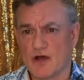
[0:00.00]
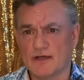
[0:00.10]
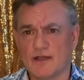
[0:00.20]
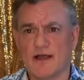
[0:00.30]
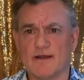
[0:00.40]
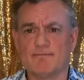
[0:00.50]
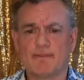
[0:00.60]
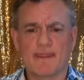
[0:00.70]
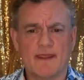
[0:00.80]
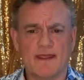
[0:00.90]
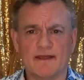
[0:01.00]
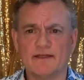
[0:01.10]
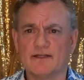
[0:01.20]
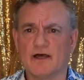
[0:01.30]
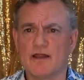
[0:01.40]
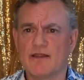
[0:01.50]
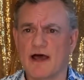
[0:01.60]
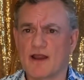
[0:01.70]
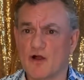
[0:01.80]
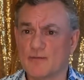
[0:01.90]
online. and
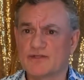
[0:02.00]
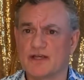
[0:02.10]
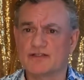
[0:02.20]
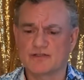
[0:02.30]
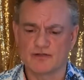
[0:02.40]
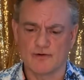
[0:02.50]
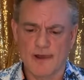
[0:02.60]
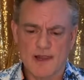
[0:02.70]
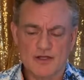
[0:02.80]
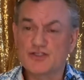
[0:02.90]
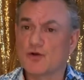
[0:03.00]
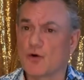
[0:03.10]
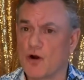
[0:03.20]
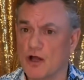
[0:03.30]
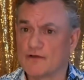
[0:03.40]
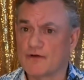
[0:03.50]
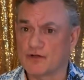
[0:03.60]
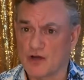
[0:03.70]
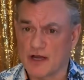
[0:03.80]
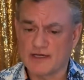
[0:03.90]
that helps us to store all of our
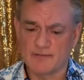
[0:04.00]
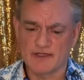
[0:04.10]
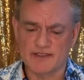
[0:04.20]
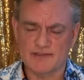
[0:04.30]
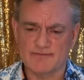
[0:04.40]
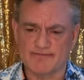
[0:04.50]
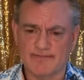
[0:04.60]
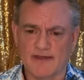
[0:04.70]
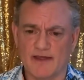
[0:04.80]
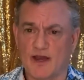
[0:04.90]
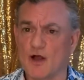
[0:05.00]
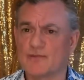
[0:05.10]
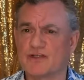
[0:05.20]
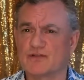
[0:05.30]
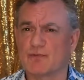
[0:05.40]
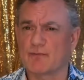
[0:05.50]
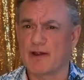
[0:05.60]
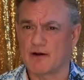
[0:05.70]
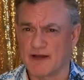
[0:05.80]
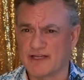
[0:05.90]
documents. It helps us
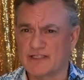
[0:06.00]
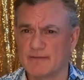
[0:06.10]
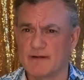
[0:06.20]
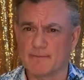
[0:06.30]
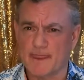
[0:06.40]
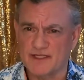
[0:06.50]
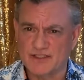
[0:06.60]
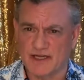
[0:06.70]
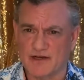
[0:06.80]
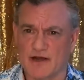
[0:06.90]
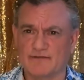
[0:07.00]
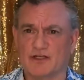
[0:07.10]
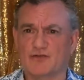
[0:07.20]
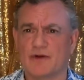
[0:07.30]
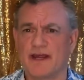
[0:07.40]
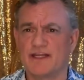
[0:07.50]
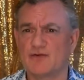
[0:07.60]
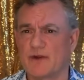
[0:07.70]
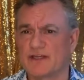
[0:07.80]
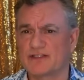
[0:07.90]
prepare an estimate, send it off to trades.
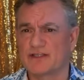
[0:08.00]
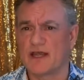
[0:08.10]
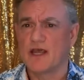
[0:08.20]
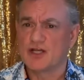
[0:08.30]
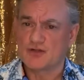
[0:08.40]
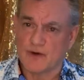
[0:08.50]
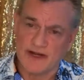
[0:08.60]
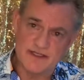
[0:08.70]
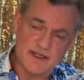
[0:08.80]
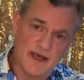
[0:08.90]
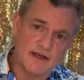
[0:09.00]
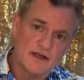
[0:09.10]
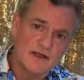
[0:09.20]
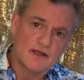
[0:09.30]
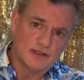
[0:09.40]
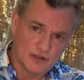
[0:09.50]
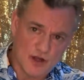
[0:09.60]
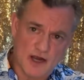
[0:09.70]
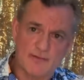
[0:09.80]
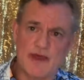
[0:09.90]
We can see trades then
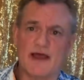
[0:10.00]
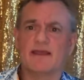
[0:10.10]
log back